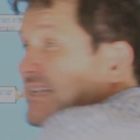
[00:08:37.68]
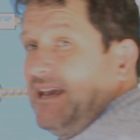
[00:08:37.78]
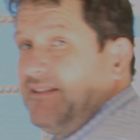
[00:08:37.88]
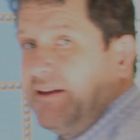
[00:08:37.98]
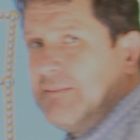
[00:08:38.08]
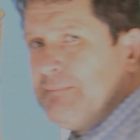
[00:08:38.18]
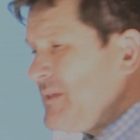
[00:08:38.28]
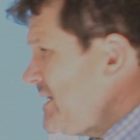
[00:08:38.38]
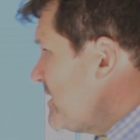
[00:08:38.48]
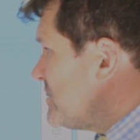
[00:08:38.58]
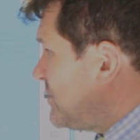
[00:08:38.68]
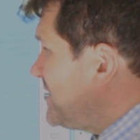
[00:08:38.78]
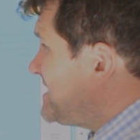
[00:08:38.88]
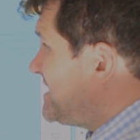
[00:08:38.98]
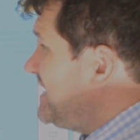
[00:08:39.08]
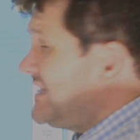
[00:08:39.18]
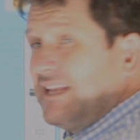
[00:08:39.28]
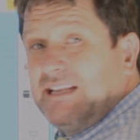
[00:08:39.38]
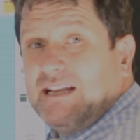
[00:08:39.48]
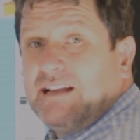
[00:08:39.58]
together. So we see
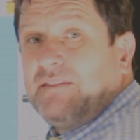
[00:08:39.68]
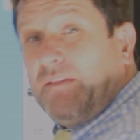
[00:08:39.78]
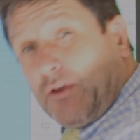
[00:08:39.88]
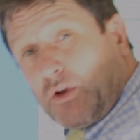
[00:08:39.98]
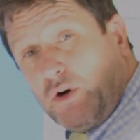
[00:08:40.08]
then that the